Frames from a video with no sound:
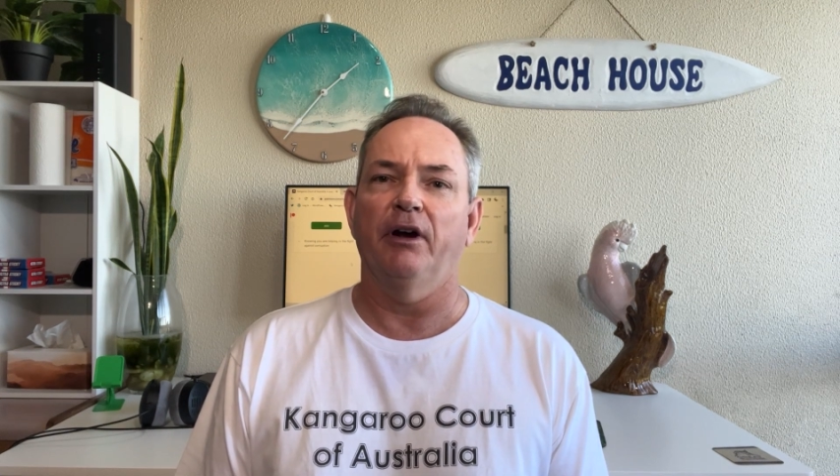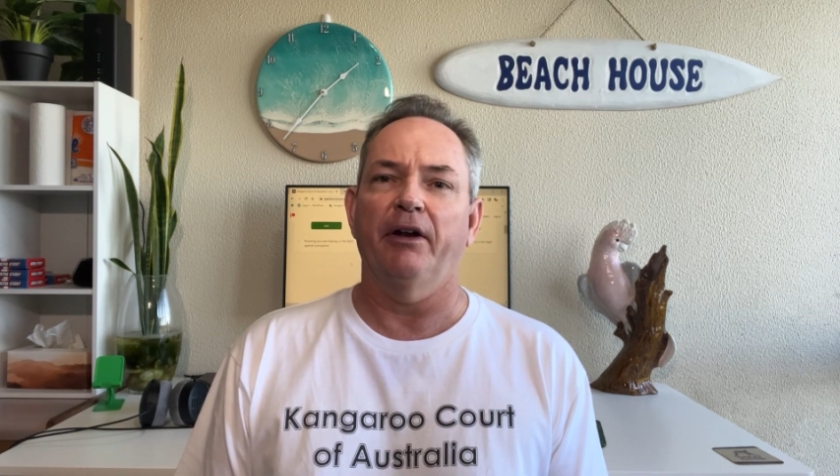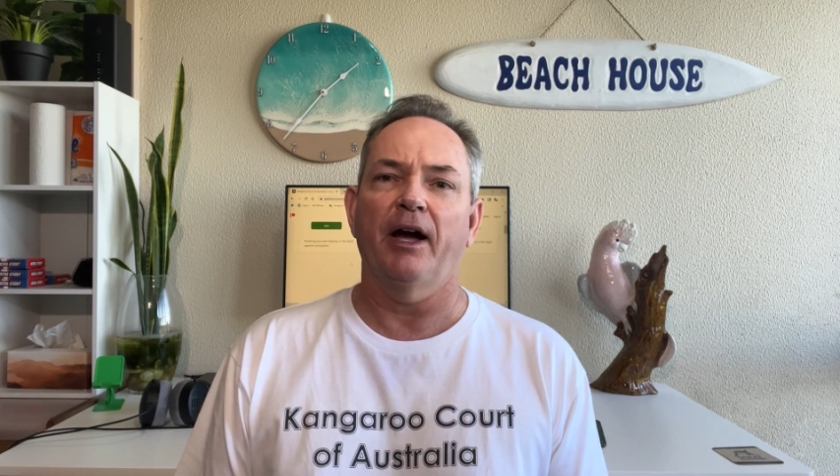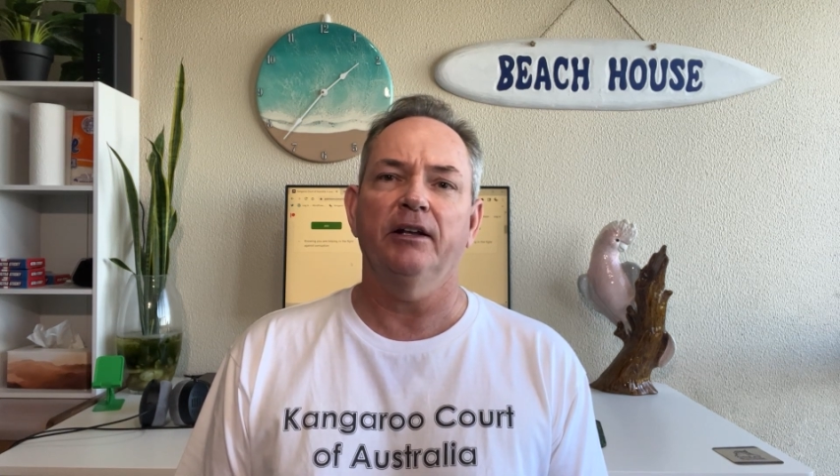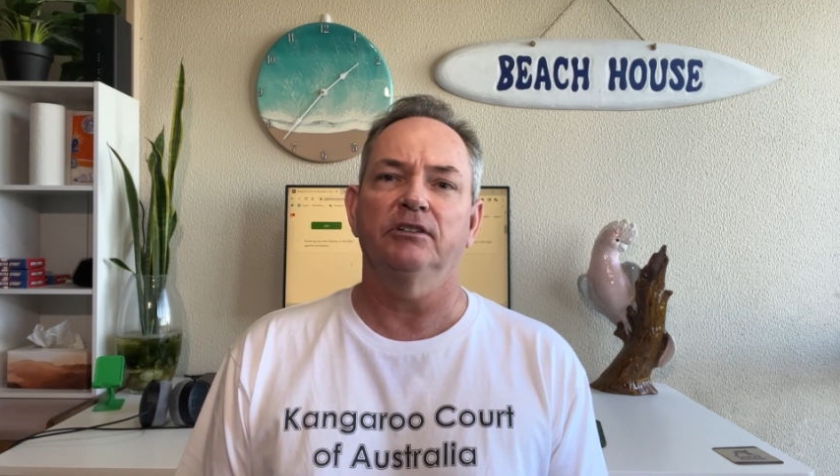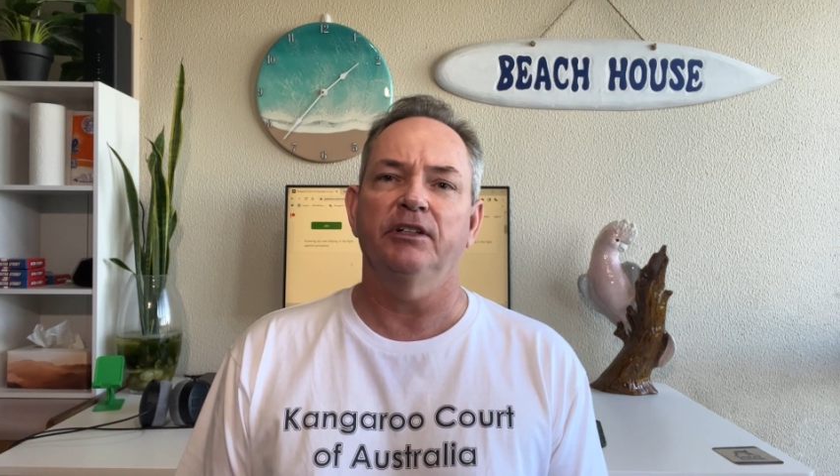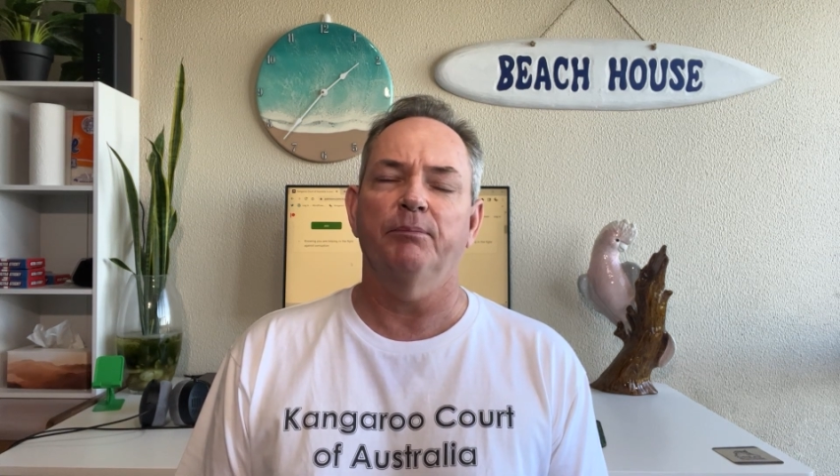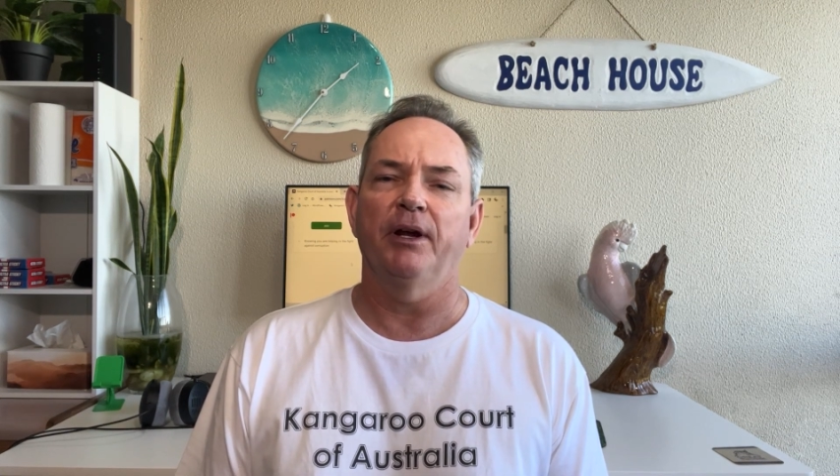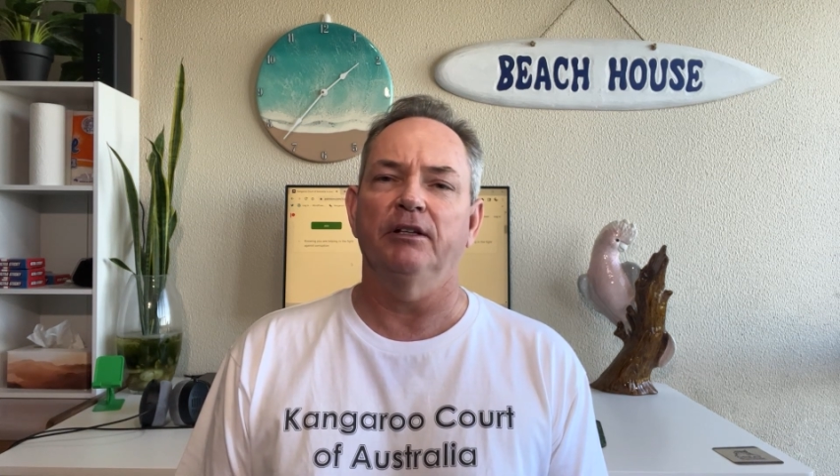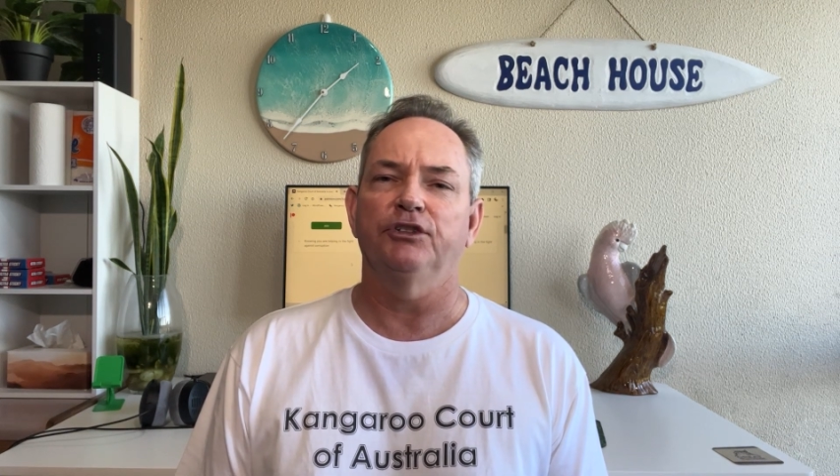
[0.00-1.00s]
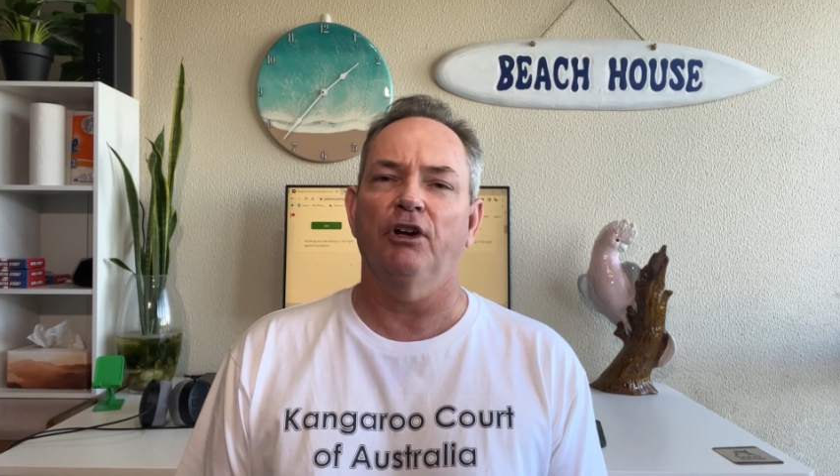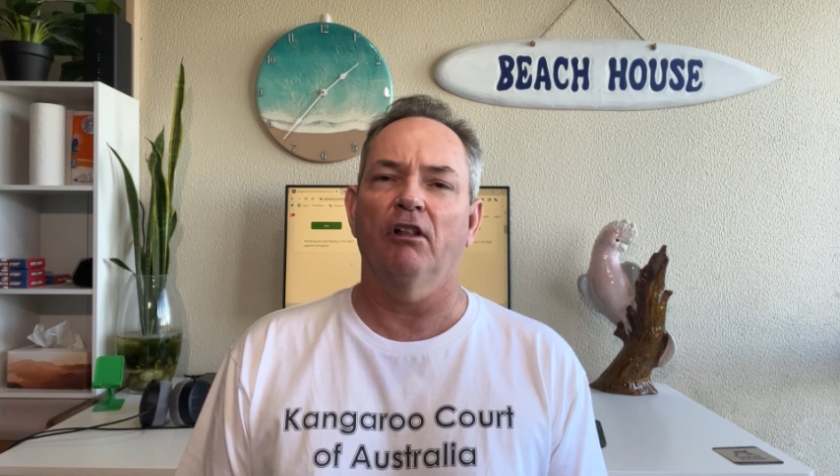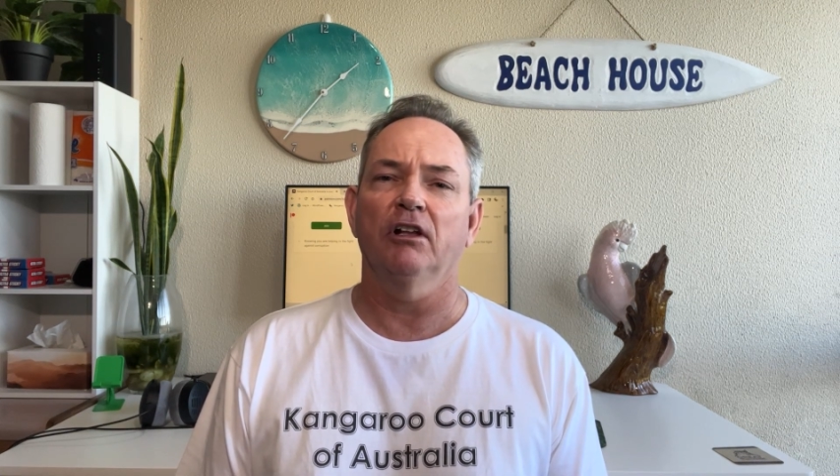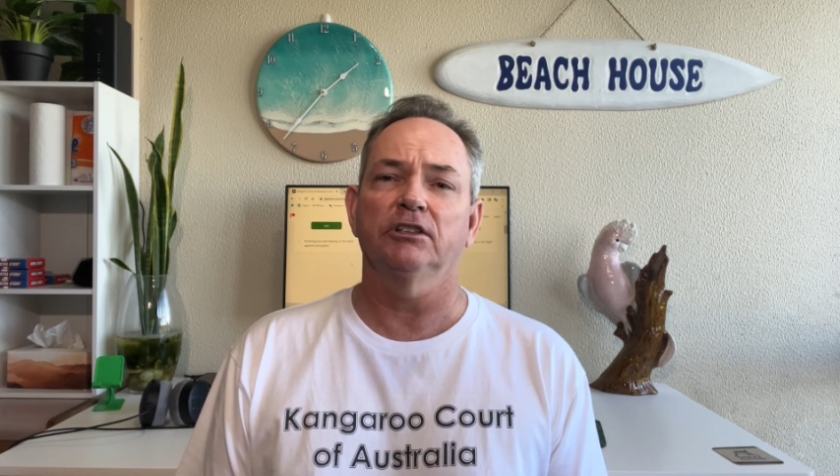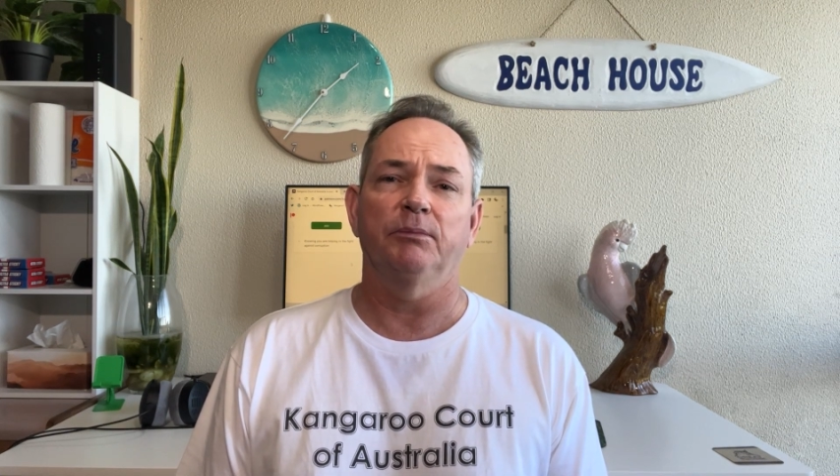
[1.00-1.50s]
donate is independent
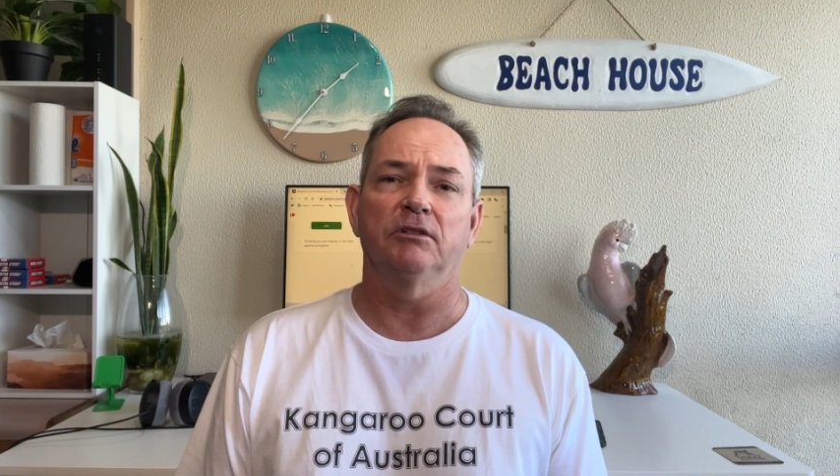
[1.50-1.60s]
journalism